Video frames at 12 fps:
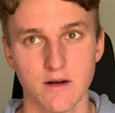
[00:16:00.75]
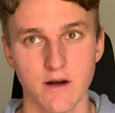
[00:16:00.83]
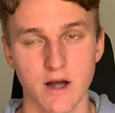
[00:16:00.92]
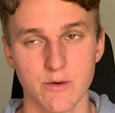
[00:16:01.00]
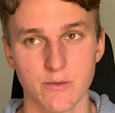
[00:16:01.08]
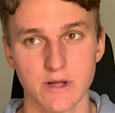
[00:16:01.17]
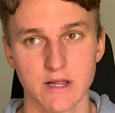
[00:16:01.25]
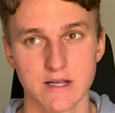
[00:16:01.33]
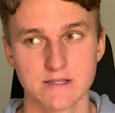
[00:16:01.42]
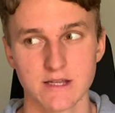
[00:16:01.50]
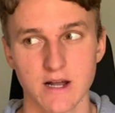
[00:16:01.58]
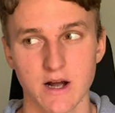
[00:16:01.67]
I
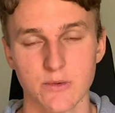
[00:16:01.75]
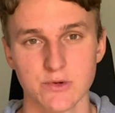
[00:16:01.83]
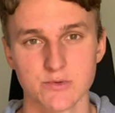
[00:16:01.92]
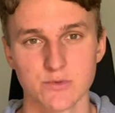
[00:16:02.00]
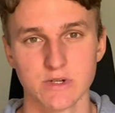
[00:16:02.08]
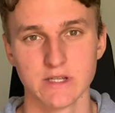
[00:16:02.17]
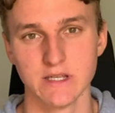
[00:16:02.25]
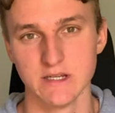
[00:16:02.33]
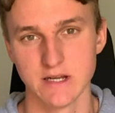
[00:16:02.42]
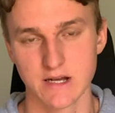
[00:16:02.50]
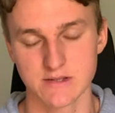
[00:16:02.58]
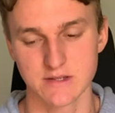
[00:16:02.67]
realized that I was really
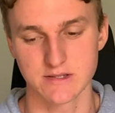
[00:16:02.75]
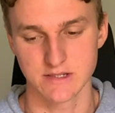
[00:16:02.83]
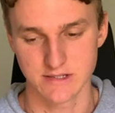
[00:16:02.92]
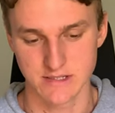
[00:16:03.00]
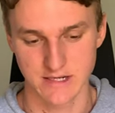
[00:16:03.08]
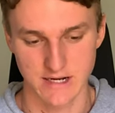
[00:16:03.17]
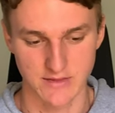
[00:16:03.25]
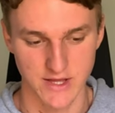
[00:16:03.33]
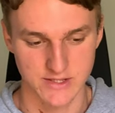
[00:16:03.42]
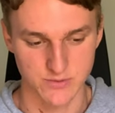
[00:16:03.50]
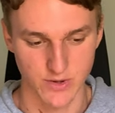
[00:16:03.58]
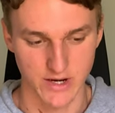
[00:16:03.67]
narcissistic, and
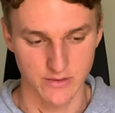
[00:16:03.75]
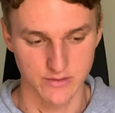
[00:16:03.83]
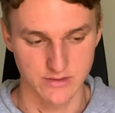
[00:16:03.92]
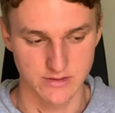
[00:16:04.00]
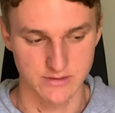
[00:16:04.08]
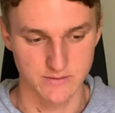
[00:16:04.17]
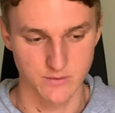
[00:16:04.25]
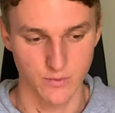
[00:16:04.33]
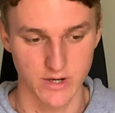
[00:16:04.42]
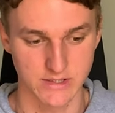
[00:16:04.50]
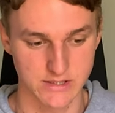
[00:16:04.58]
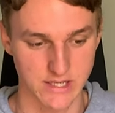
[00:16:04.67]
that's why I was
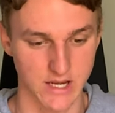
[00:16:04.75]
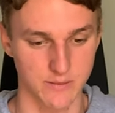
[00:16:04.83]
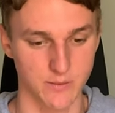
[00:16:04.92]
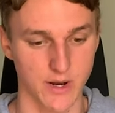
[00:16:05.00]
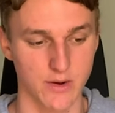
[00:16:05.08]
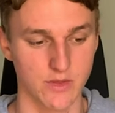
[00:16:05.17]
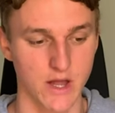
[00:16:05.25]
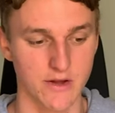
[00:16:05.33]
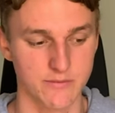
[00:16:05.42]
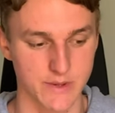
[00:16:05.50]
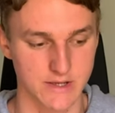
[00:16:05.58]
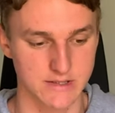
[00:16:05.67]
wanting to take my own life,
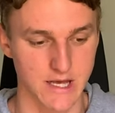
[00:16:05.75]
because